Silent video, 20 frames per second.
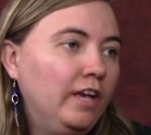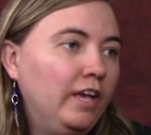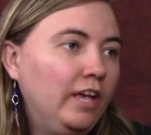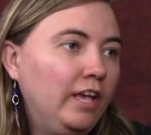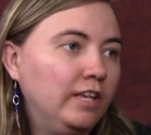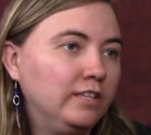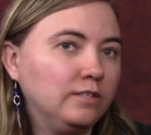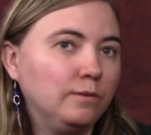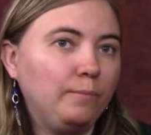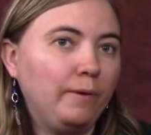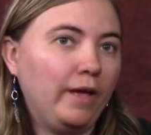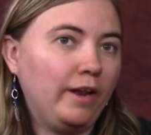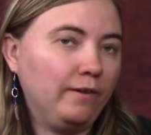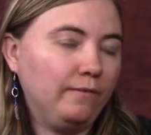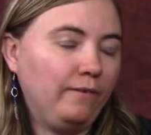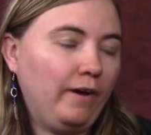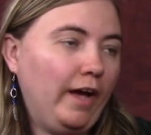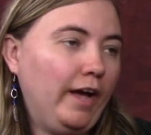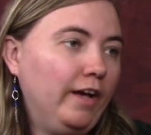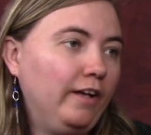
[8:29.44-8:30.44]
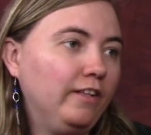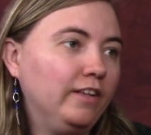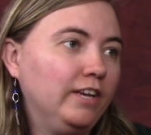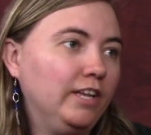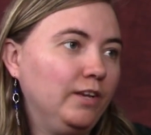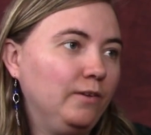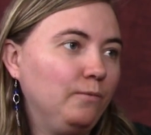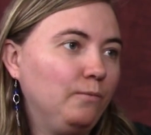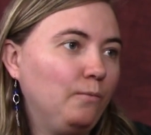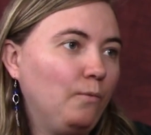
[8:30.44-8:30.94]
he's a pedophile and
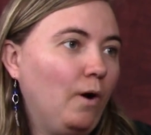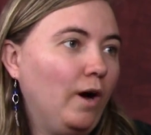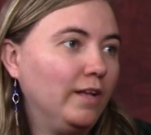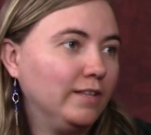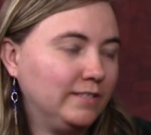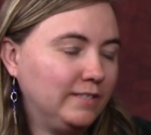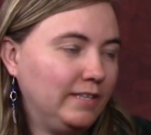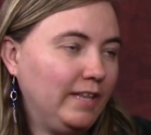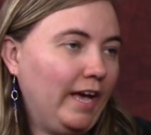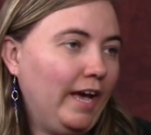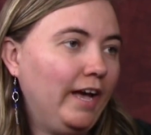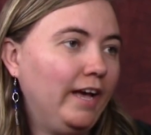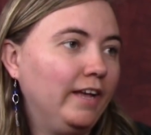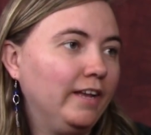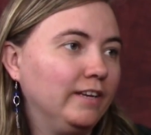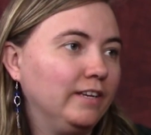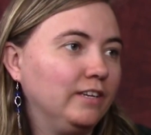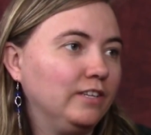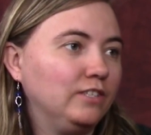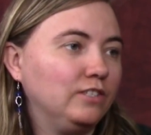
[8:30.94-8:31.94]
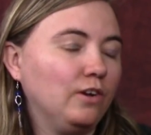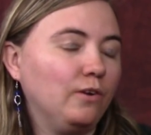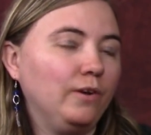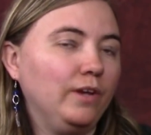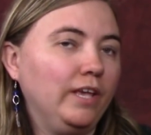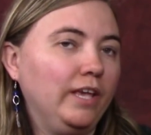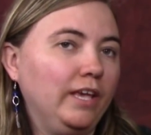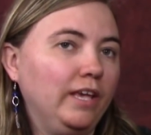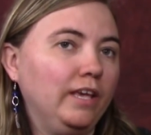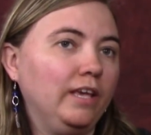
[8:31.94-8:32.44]
he wants that, and so
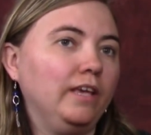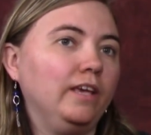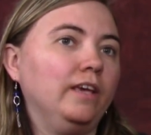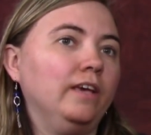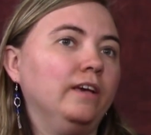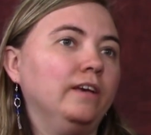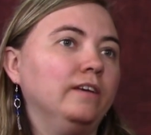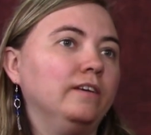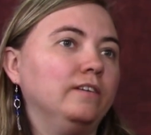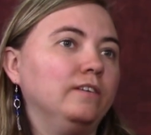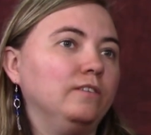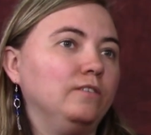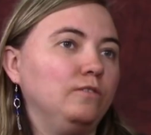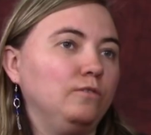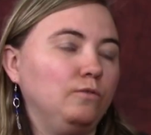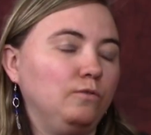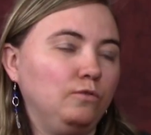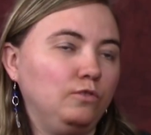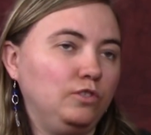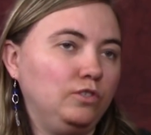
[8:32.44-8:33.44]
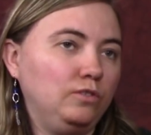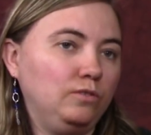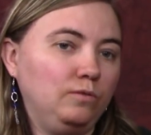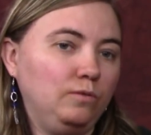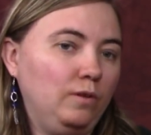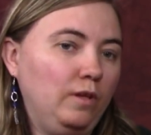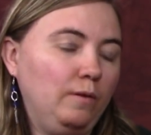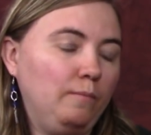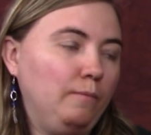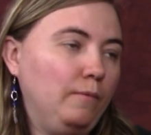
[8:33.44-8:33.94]
he
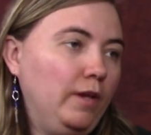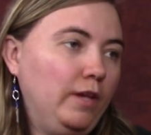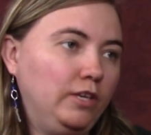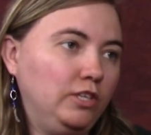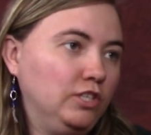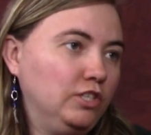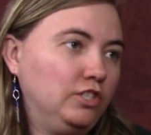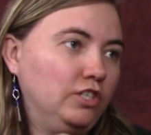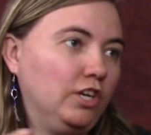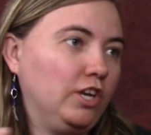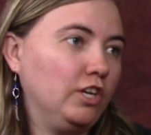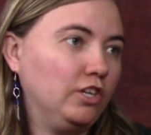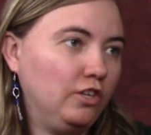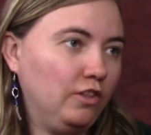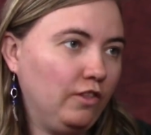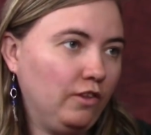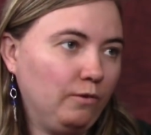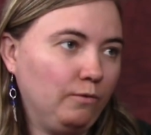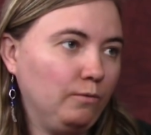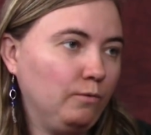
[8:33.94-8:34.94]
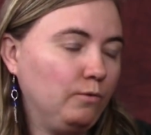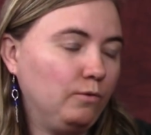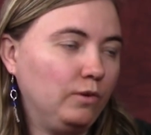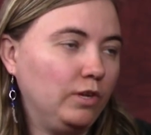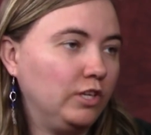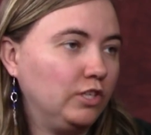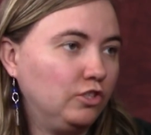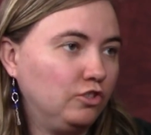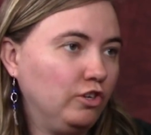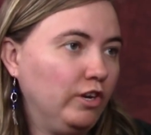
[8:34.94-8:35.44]
just took it to the
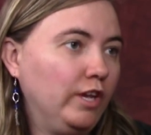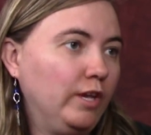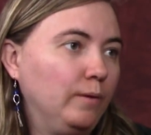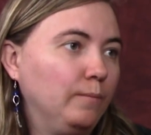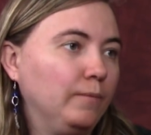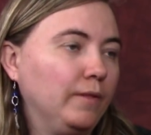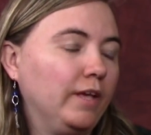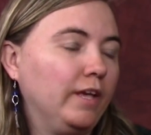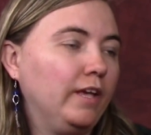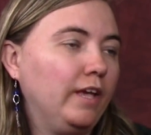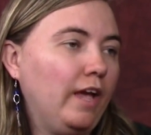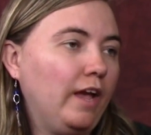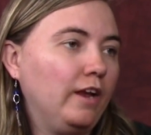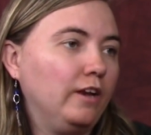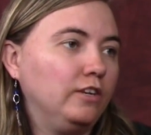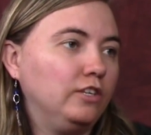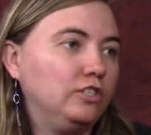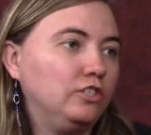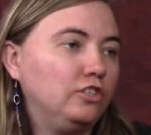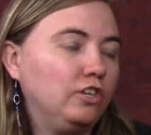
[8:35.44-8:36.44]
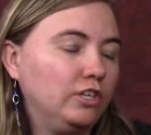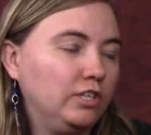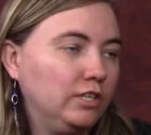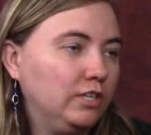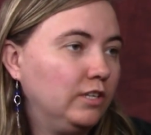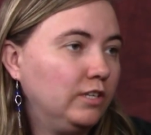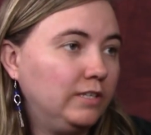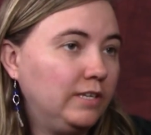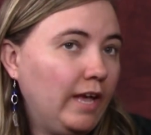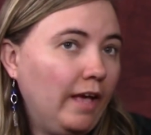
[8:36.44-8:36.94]
extreme
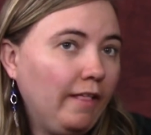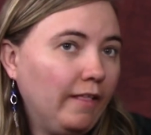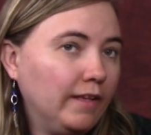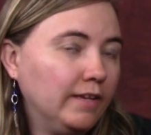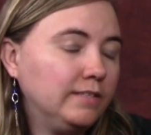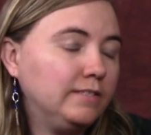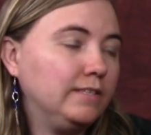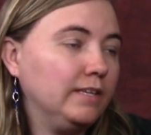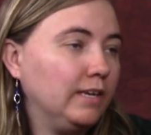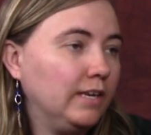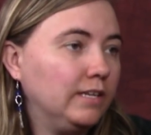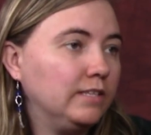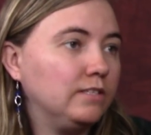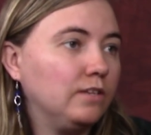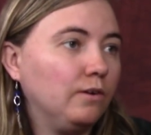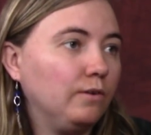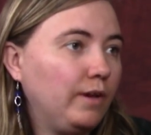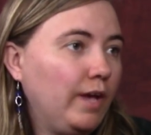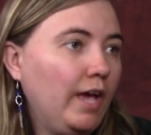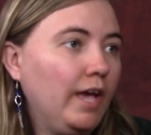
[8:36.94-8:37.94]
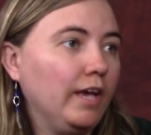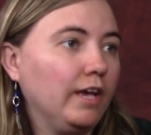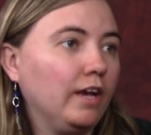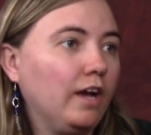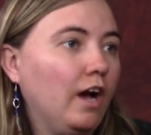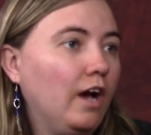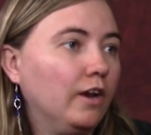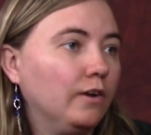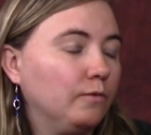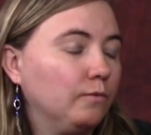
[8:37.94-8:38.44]
to tell us that it's okay.
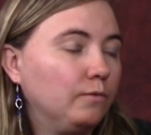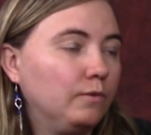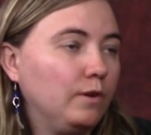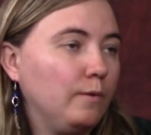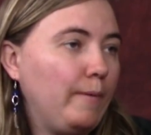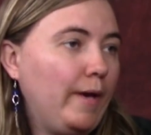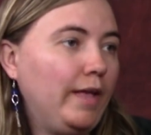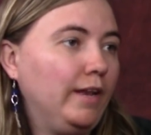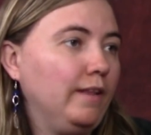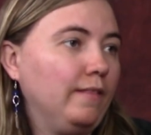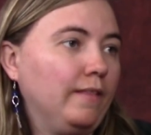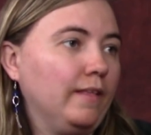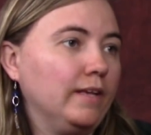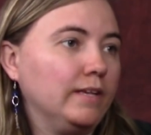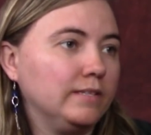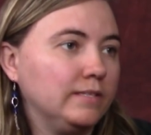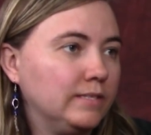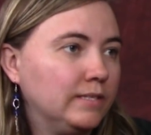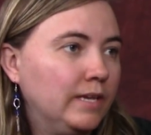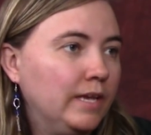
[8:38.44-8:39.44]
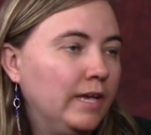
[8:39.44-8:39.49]
God commanded this.